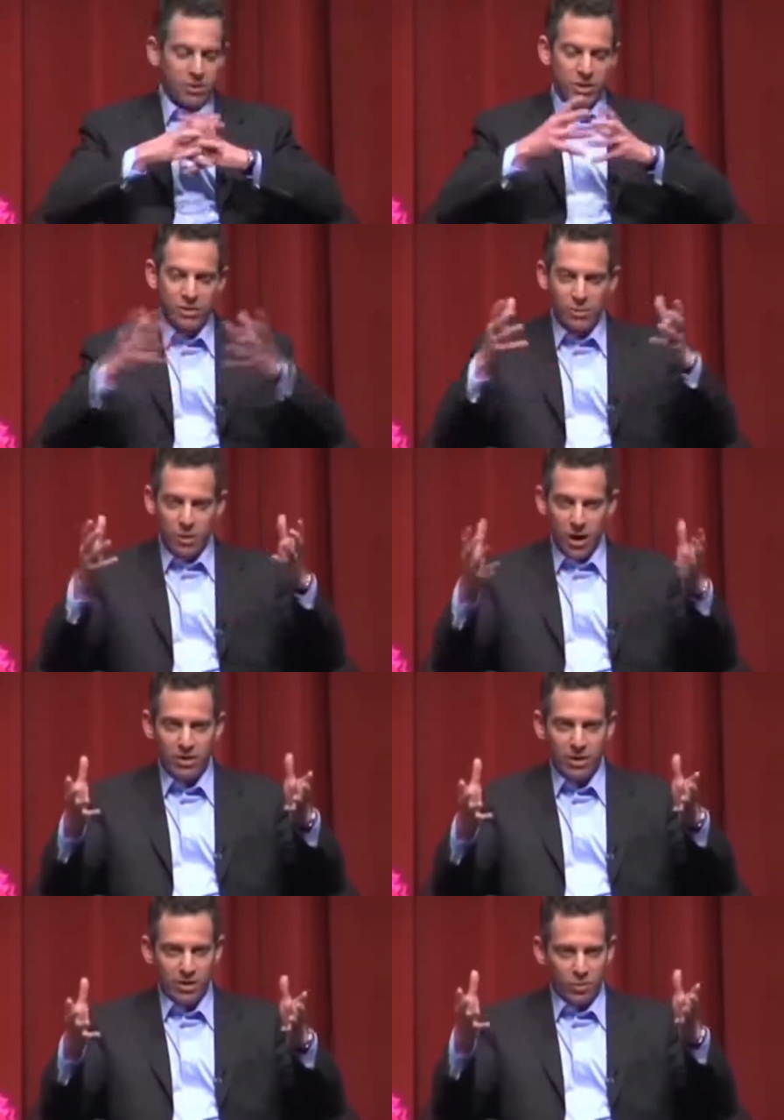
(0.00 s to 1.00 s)
just to give some
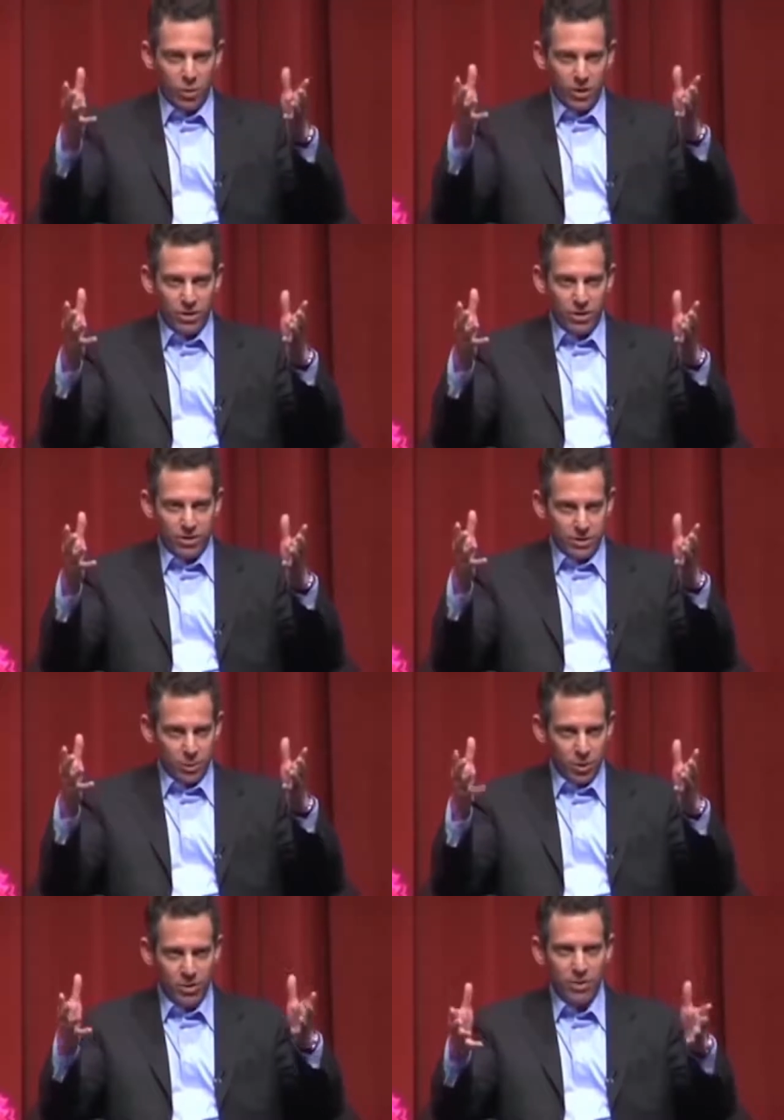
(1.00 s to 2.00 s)
context, we,
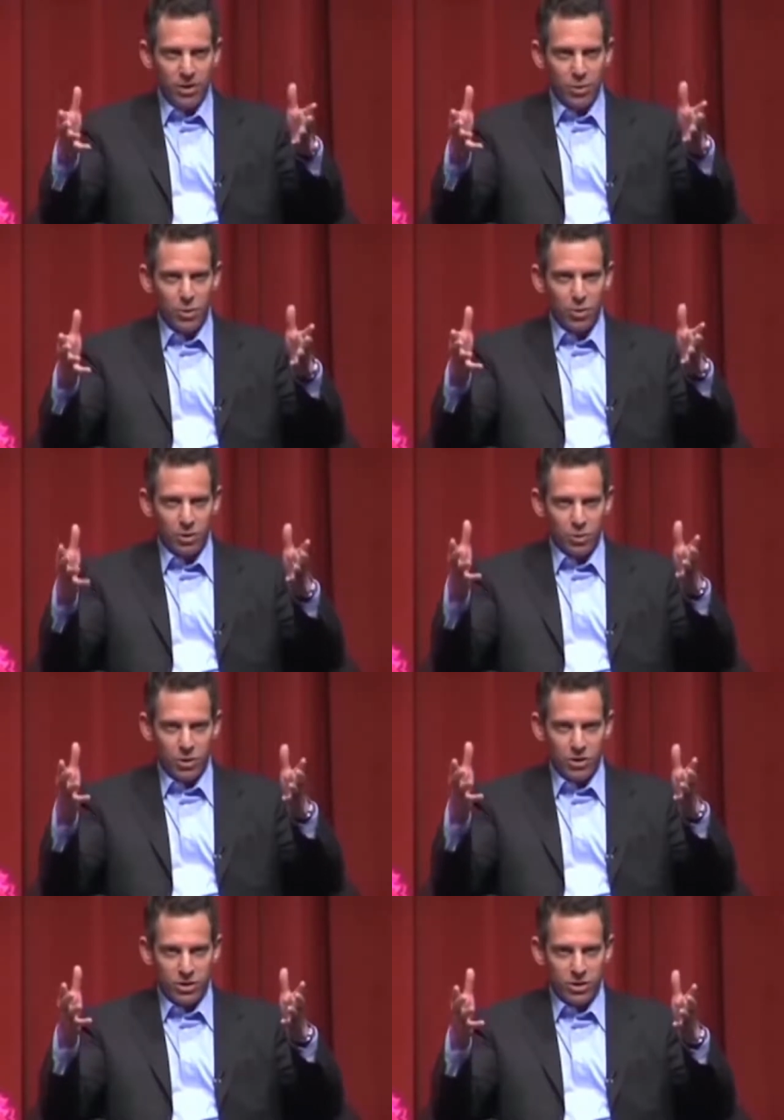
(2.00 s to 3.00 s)
we're living in a world in
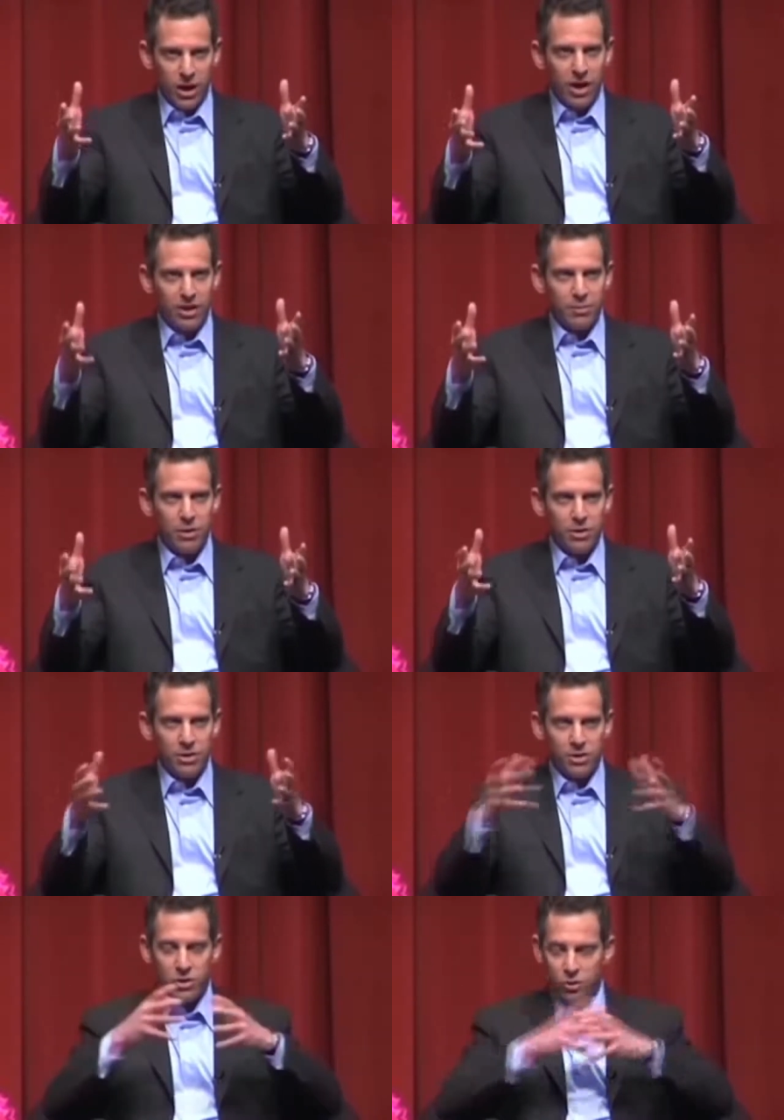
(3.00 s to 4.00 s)
which 9
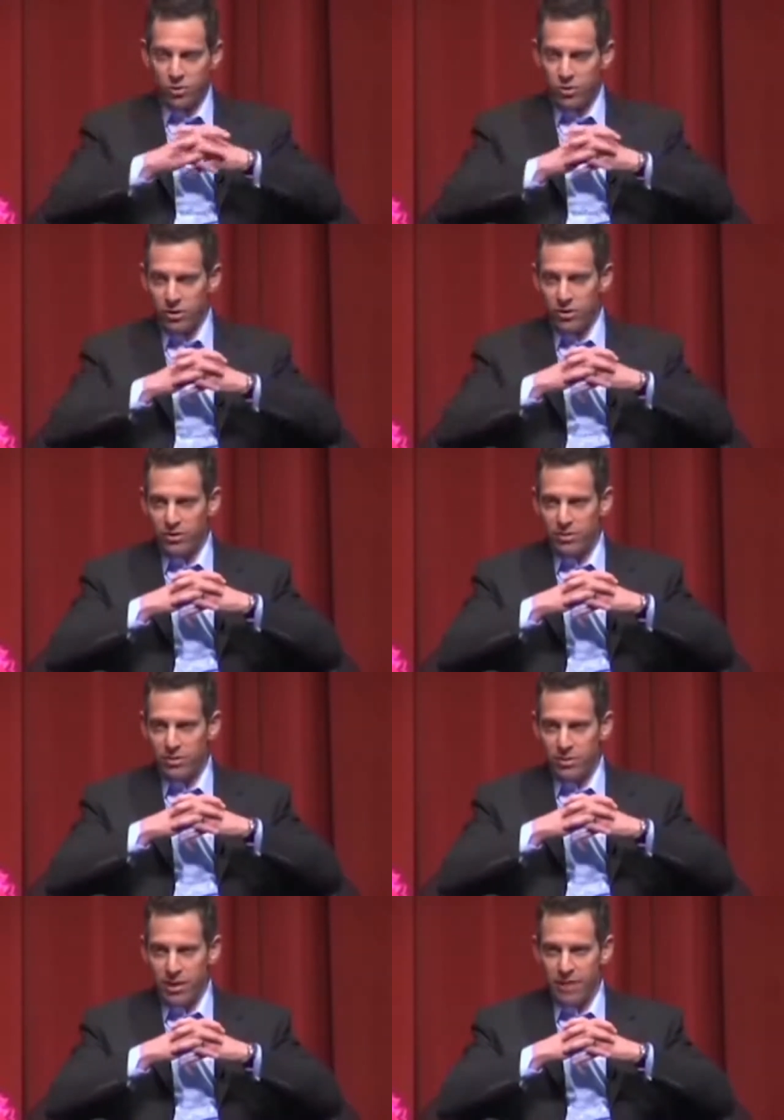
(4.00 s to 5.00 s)
million children
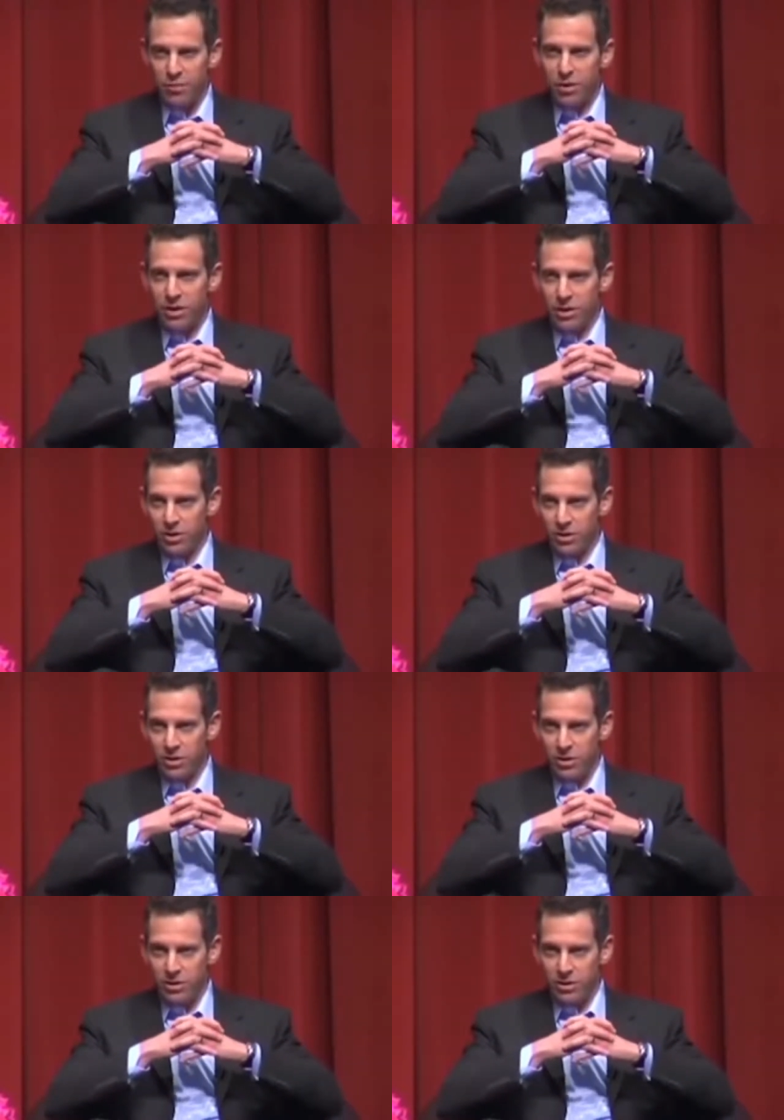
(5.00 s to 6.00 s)
every year
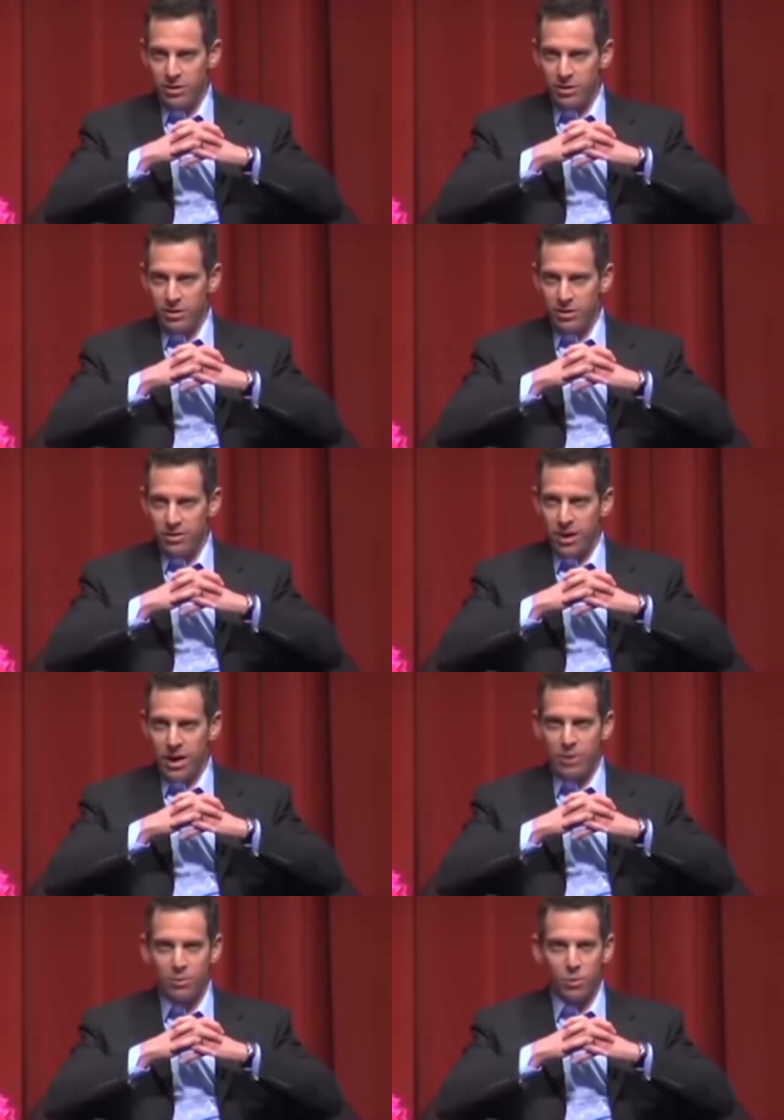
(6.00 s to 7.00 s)

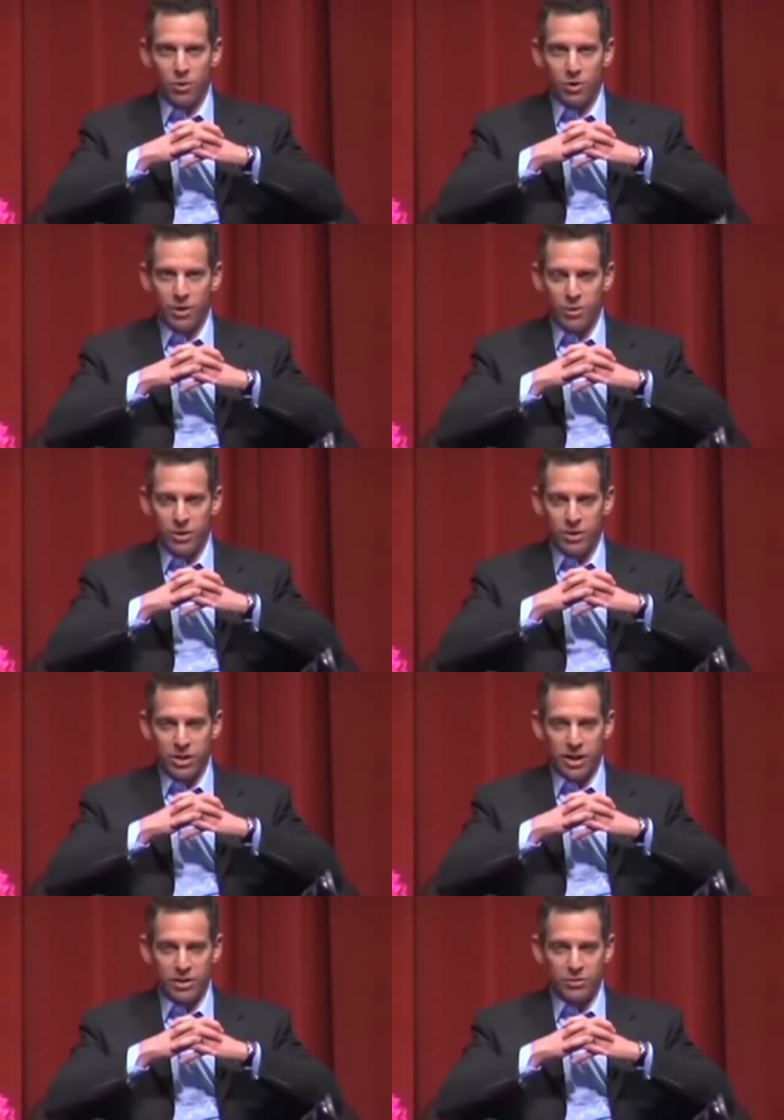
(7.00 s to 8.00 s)
die before they reach
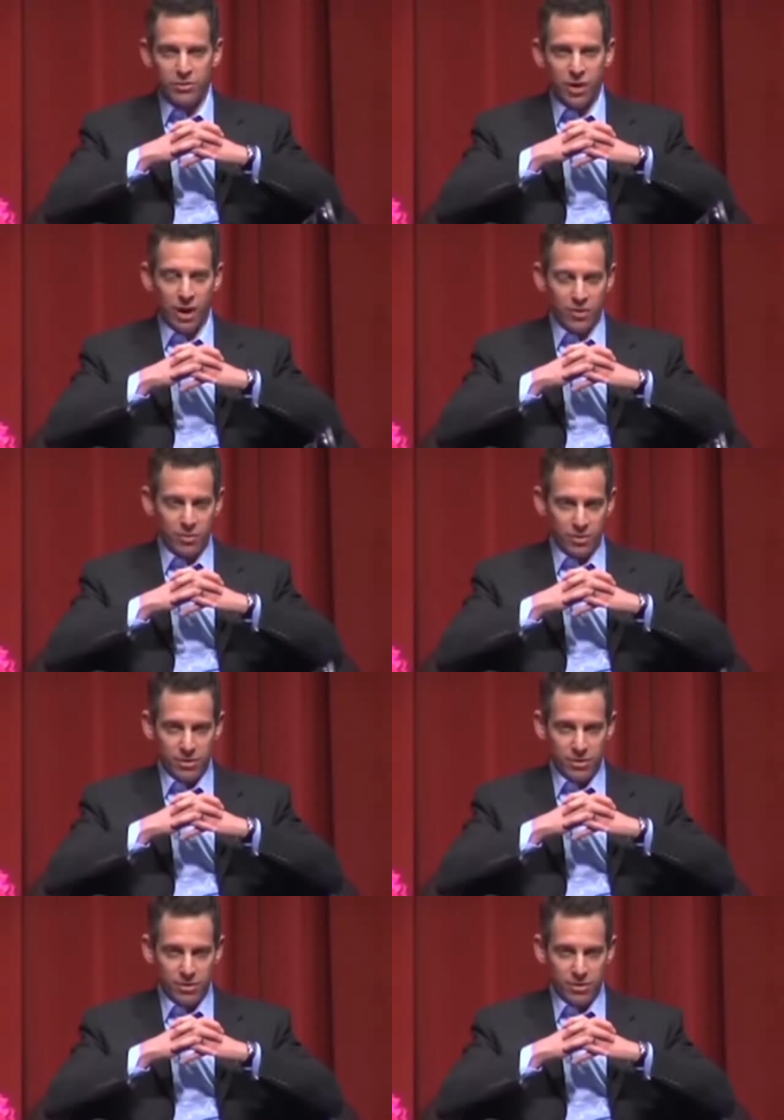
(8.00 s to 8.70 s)
the age of five.